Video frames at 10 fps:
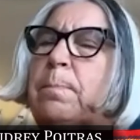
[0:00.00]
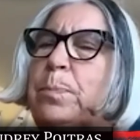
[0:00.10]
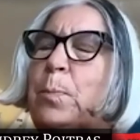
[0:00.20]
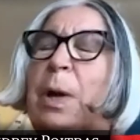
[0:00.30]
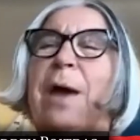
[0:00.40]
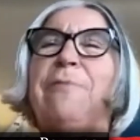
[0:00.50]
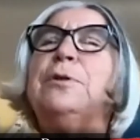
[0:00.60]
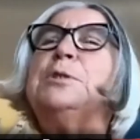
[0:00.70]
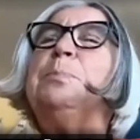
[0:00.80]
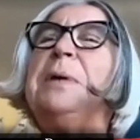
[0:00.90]
when I first
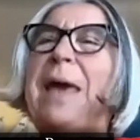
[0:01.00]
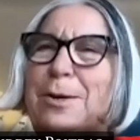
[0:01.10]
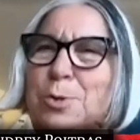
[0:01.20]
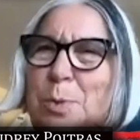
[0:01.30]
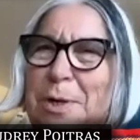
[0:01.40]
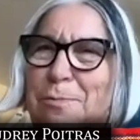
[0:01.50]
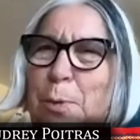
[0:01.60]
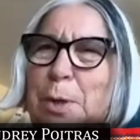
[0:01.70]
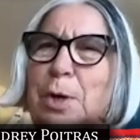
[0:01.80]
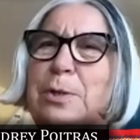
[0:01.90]
began 24
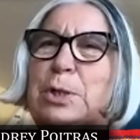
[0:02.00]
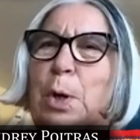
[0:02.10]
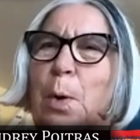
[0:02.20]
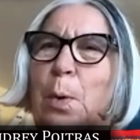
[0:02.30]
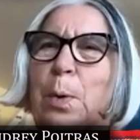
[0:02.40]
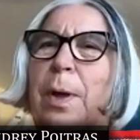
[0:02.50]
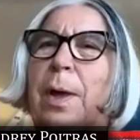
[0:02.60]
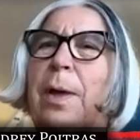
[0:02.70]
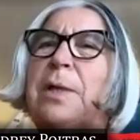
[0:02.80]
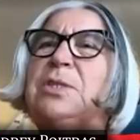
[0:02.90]
years ago,
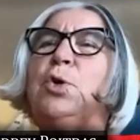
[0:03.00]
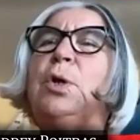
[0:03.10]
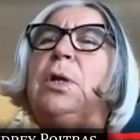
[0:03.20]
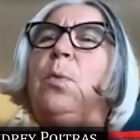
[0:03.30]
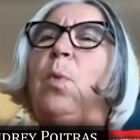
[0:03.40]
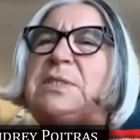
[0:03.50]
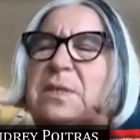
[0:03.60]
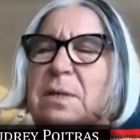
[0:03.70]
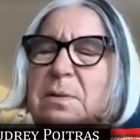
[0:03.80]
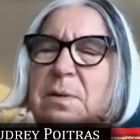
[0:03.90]
it certainly wasn't
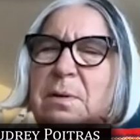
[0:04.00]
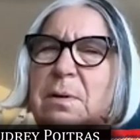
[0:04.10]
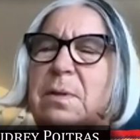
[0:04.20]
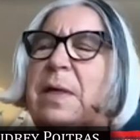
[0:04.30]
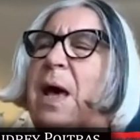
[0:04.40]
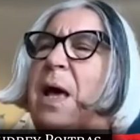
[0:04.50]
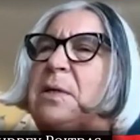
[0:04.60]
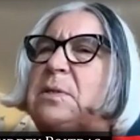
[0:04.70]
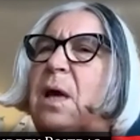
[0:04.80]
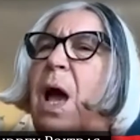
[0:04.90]
that
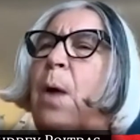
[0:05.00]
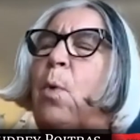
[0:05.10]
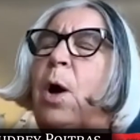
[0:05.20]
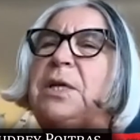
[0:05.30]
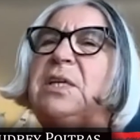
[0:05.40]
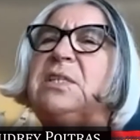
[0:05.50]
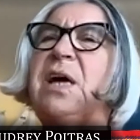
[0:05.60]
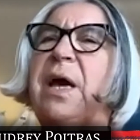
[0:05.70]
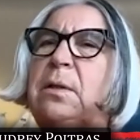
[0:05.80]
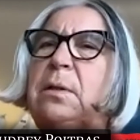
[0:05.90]
I wanted the
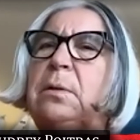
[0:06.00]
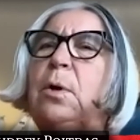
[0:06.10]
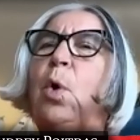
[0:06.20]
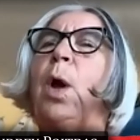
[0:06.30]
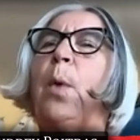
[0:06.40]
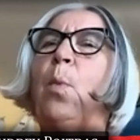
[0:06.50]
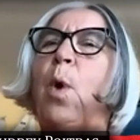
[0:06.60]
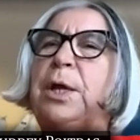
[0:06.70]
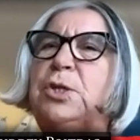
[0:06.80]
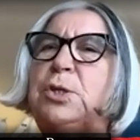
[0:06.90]
title or I
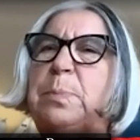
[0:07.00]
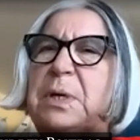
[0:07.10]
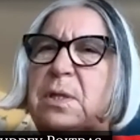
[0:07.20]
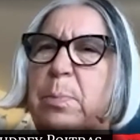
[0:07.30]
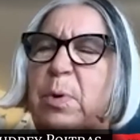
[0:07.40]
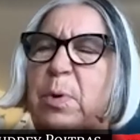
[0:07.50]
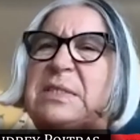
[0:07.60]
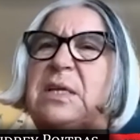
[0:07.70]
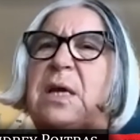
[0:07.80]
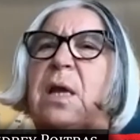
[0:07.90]
wanted to be the president.
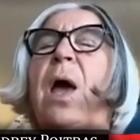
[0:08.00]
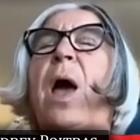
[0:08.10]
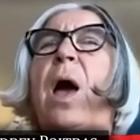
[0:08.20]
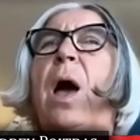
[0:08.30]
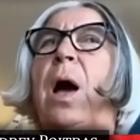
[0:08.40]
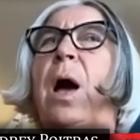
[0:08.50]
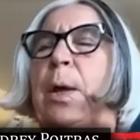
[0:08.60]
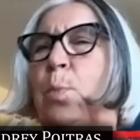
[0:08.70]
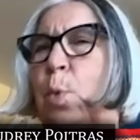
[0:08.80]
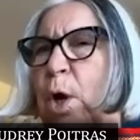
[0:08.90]
I had
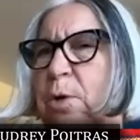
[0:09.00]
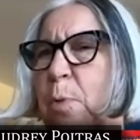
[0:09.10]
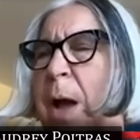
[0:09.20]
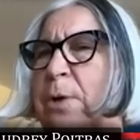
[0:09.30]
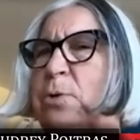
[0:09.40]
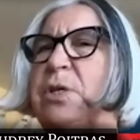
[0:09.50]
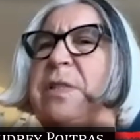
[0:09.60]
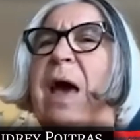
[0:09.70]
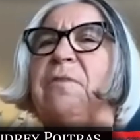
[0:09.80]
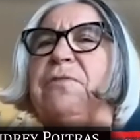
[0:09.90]
worked prior to
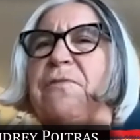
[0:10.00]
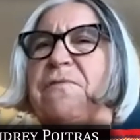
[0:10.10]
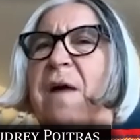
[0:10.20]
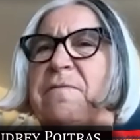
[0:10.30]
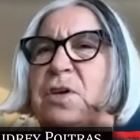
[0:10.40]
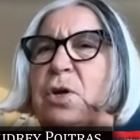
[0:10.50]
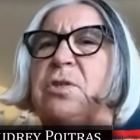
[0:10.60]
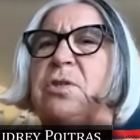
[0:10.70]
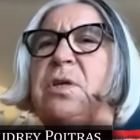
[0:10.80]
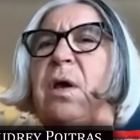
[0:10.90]
that for 5 years
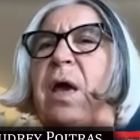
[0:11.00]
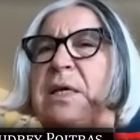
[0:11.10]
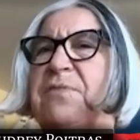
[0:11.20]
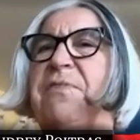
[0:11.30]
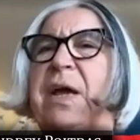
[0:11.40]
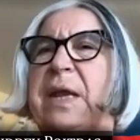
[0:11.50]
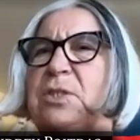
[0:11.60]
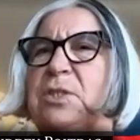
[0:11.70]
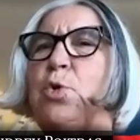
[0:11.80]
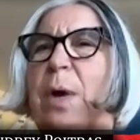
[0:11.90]
as a finance
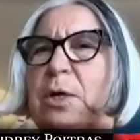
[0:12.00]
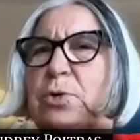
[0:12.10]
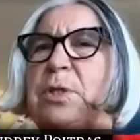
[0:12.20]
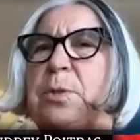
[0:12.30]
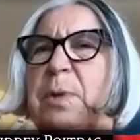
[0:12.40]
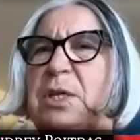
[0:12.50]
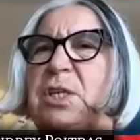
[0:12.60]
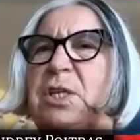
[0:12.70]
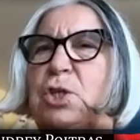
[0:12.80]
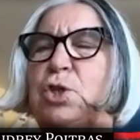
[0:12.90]
director at the Métis
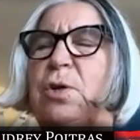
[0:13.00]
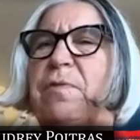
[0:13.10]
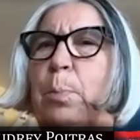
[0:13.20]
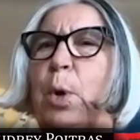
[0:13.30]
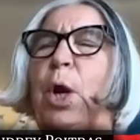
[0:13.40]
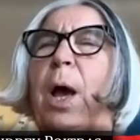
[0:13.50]
Nation of Alberta.